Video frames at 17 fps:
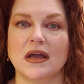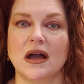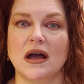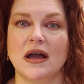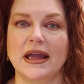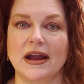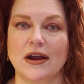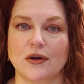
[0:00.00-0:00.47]

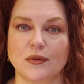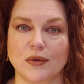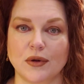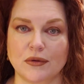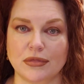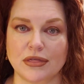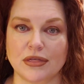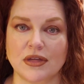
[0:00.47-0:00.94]
hair
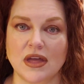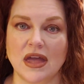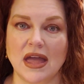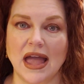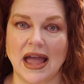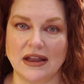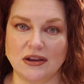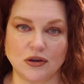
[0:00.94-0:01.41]
growth,
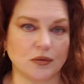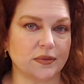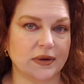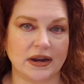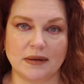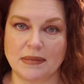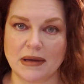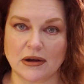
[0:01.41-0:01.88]
and you'll
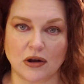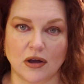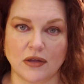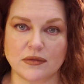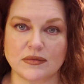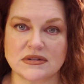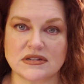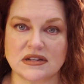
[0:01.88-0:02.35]
read about all
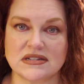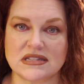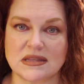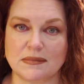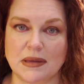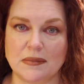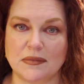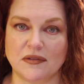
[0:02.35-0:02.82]
the results
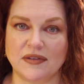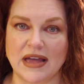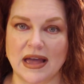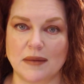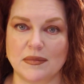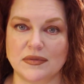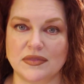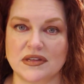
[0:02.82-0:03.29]
that people have
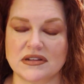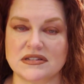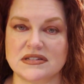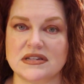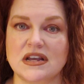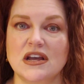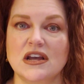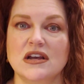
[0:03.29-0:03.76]
had with
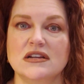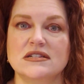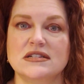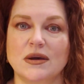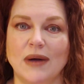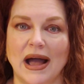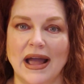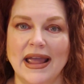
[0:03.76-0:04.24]
this.
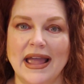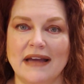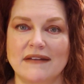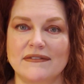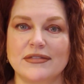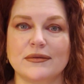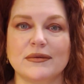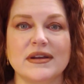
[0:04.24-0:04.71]
So I
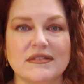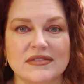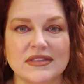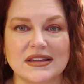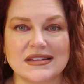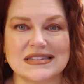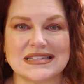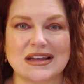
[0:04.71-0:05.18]
have 3 of
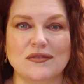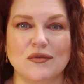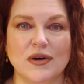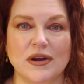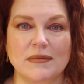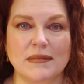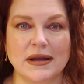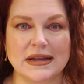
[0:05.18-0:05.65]
these. I have
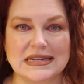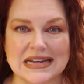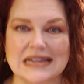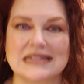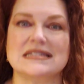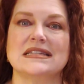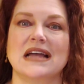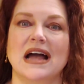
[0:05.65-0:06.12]
one at my
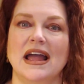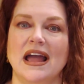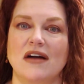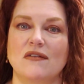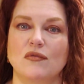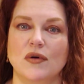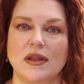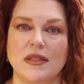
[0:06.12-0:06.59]
desk, I
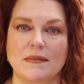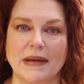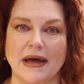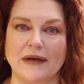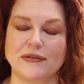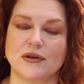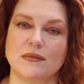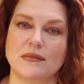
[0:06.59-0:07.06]
have one in the
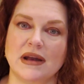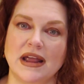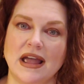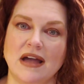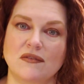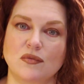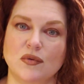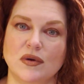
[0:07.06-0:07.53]
bathroom, and I
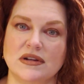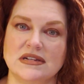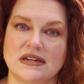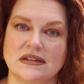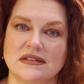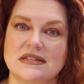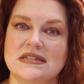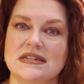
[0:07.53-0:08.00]
have one
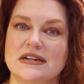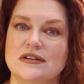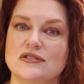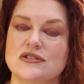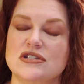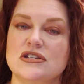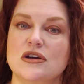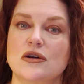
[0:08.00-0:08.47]

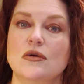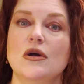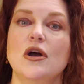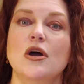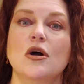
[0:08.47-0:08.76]
downstairs. So